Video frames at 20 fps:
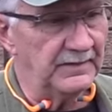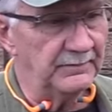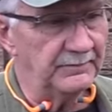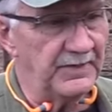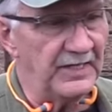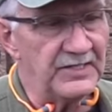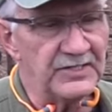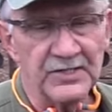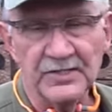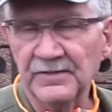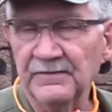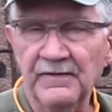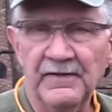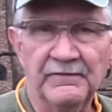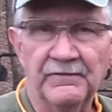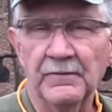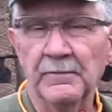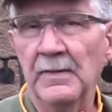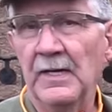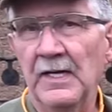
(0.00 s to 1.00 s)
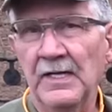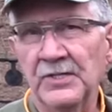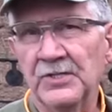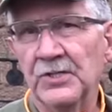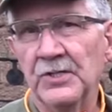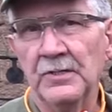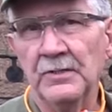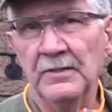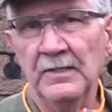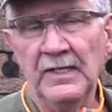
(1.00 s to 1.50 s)
pieces of
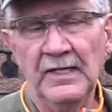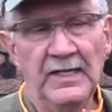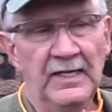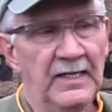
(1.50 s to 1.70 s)
information.